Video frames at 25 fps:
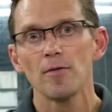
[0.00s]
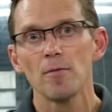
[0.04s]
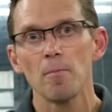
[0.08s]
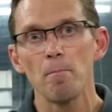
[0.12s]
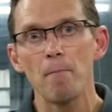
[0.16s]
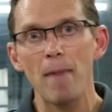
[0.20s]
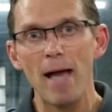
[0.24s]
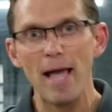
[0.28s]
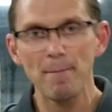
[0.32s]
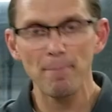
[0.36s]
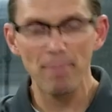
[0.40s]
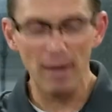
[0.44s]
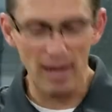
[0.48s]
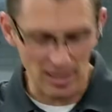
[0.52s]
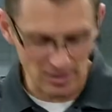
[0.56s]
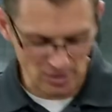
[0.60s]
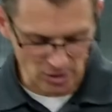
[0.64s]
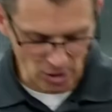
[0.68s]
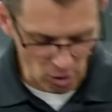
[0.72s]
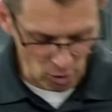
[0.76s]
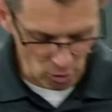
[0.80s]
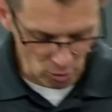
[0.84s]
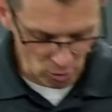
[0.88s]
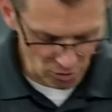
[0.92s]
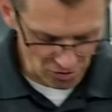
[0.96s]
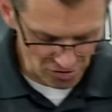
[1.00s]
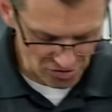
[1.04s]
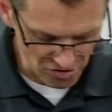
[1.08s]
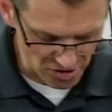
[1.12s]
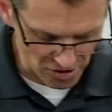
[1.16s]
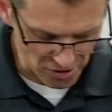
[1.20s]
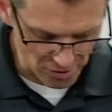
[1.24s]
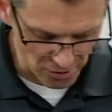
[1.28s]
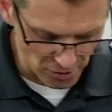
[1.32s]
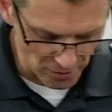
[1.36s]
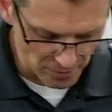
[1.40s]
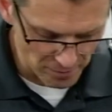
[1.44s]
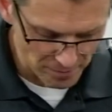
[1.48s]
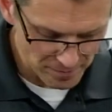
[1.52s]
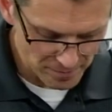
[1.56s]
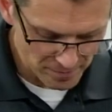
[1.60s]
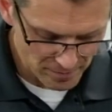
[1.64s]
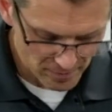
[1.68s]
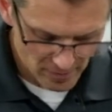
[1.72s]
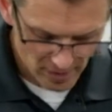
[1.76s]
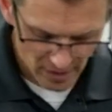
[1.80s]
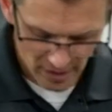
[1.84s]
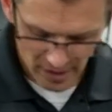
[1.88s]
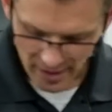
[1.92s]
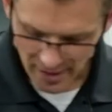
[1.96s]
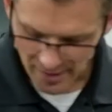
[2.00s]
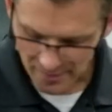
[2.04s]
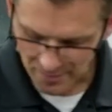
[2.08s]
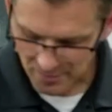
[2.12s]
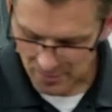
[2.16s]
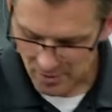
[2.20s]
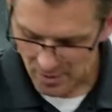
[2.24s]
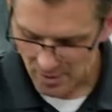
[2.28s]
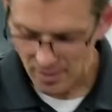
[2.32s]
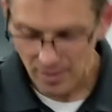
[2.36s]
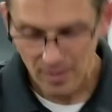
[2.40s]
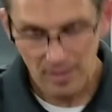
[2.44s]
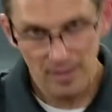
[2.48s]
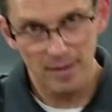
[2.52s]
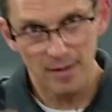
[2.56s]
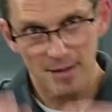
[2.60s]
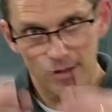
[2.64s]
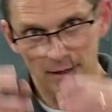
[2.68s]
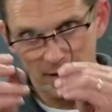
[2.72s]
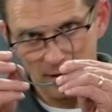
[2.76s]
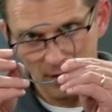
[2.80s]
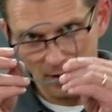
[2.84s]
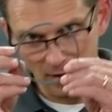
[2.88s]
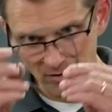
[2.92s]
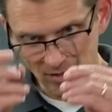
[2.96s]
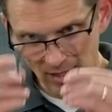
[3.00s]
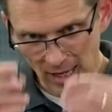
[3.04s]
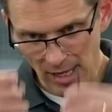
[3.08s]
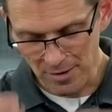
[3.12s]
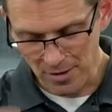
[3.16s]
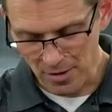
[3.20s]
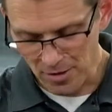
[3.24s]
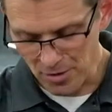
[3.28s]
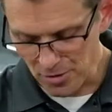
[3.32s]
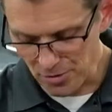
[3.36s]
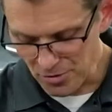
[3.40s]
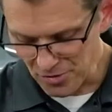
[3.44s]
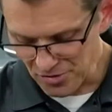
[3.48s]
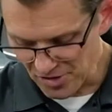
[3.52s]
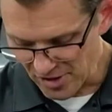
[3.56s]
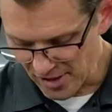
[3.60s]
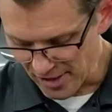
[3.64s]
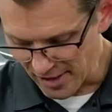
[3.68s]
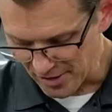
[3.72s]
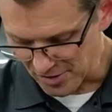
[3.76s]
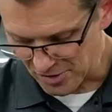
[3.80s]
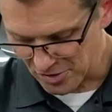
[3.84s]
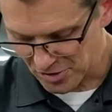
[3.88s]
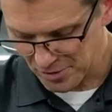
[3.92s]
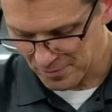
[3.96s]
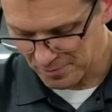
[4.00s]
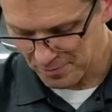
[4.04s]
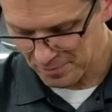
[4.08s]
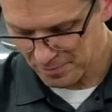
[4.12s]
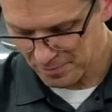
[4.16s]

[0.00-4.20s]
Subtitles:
made by Total Seal, here's how you use this.